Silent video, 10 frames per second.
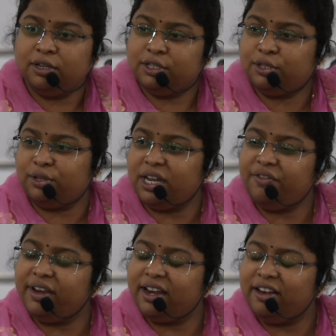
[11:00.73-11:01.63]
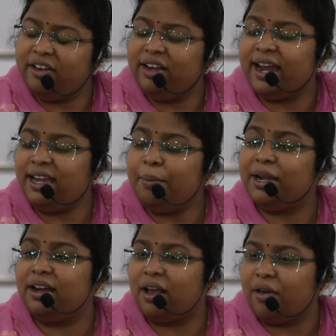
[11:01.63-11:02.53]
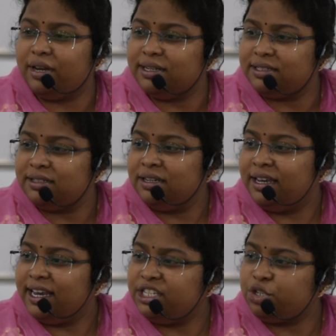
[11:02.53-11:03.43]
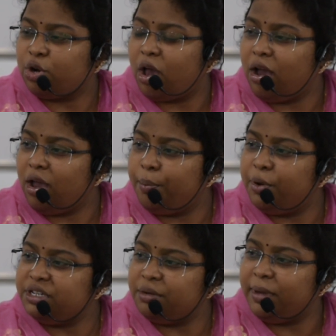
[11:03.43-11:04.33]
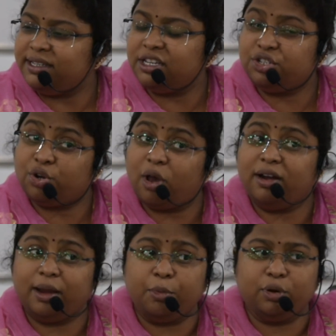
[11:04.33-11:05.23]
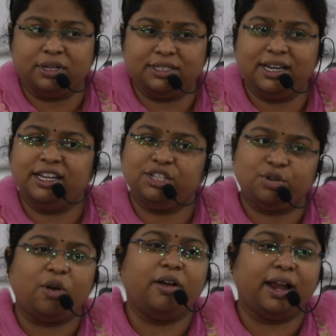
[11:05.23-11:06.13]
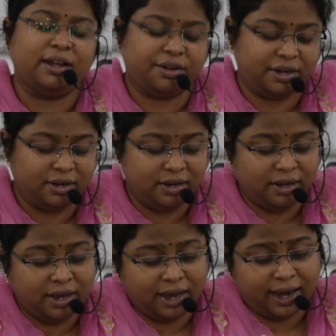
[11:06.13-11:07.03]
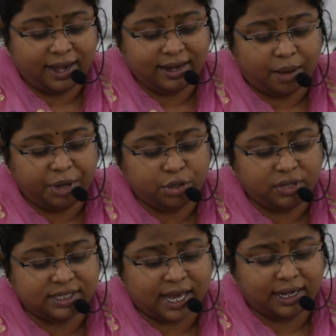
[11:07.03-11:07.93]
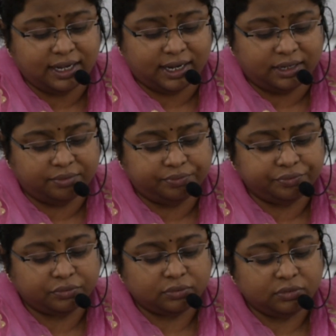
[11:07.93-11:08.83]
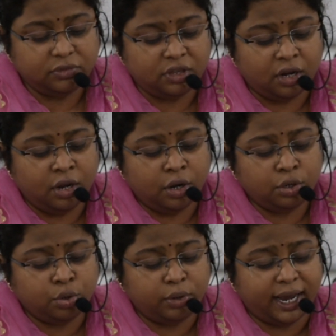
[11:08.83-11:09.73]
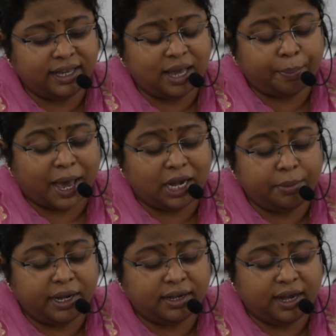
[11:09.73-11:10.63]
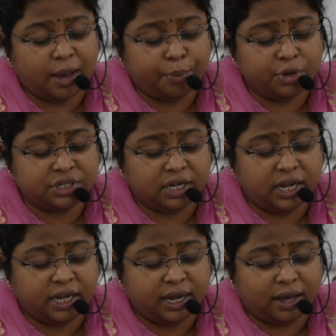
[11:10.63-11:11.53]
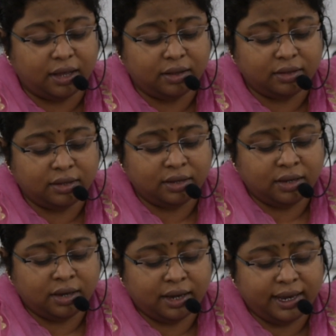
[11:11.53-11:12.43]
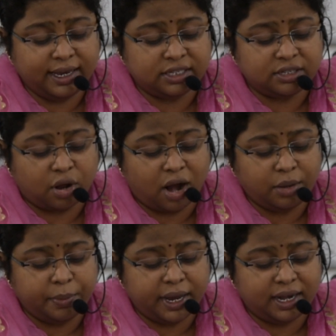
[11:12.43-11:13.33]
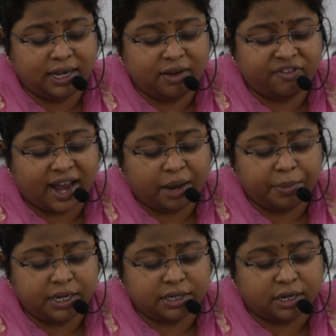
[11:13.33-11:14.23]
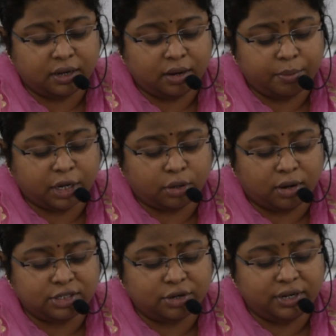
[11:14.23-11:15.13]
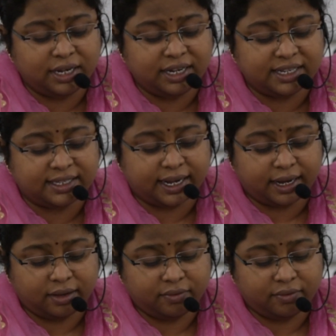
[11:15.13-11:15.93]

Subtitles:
so that we will get a better governance. A strong opposition makes a strong democracy and a strong country. And coming to this article, today the parliamentary opposition in India is not merely fragmented but also in disarray.